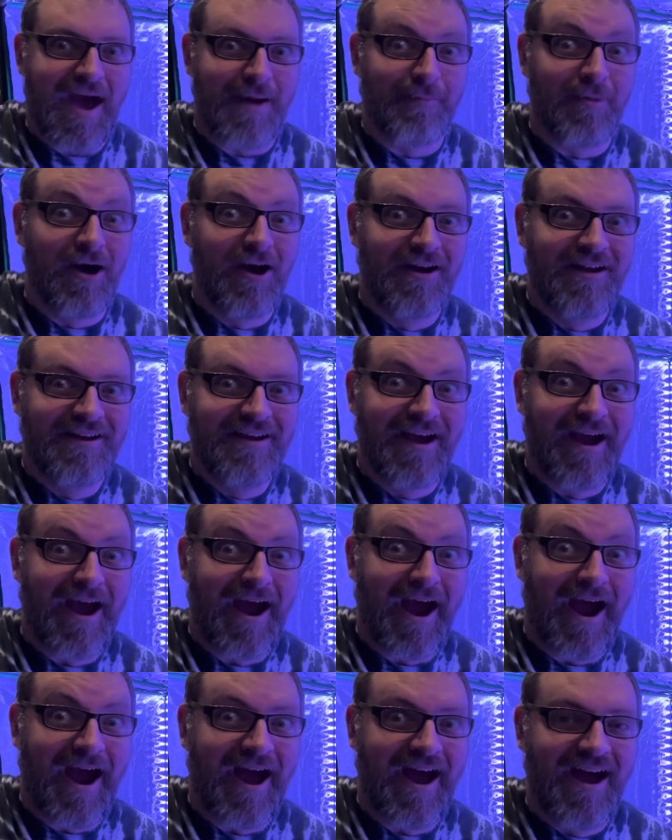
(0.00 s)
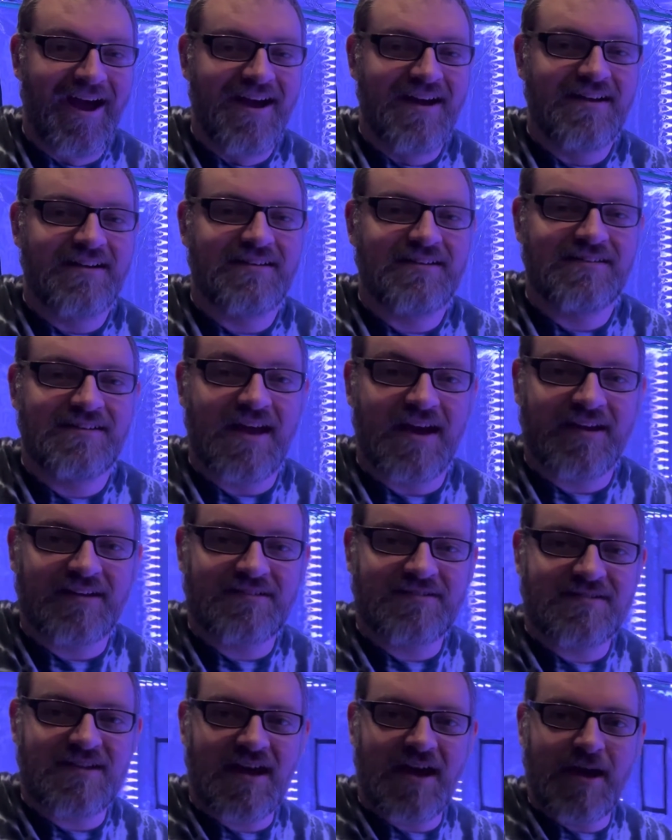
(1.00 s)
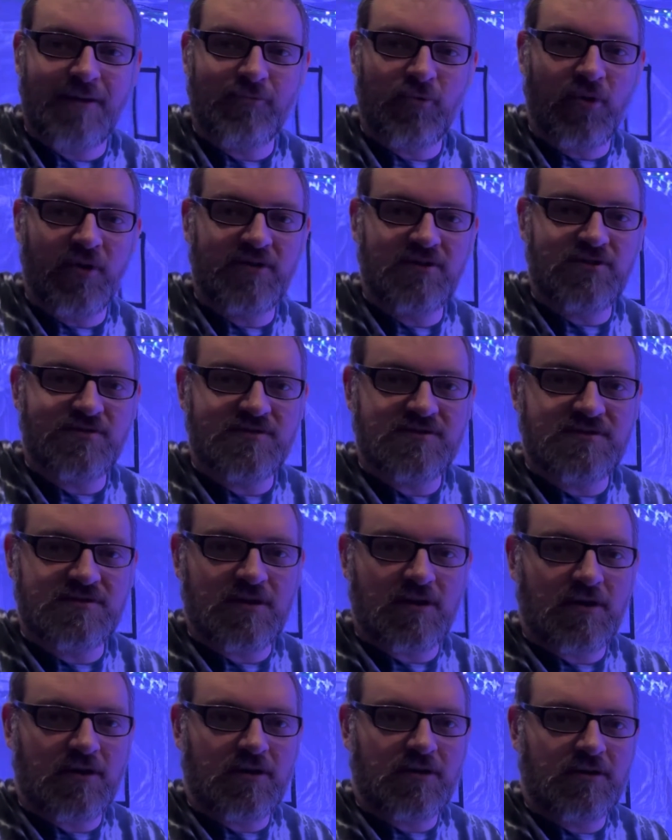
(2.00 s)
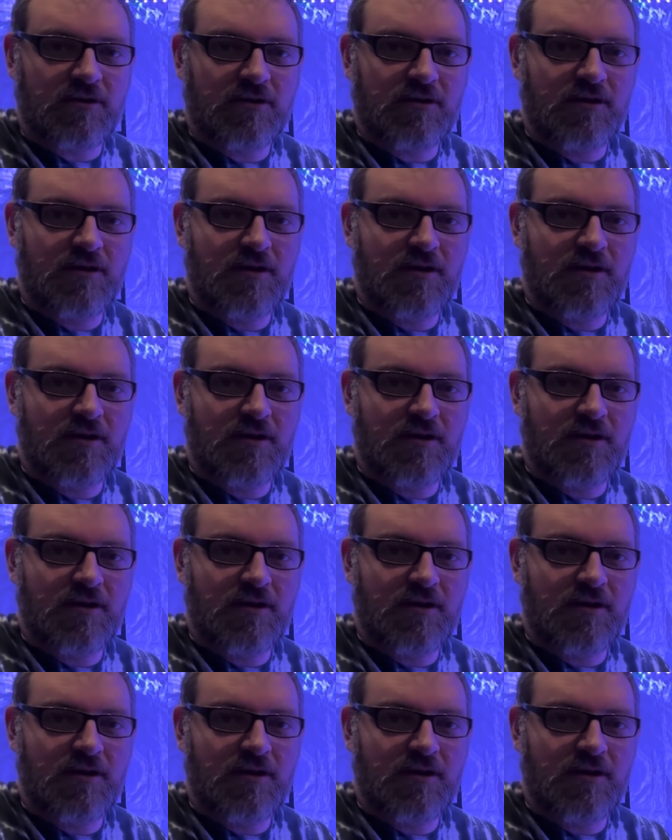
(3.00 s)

buddy. Next, I'm going to install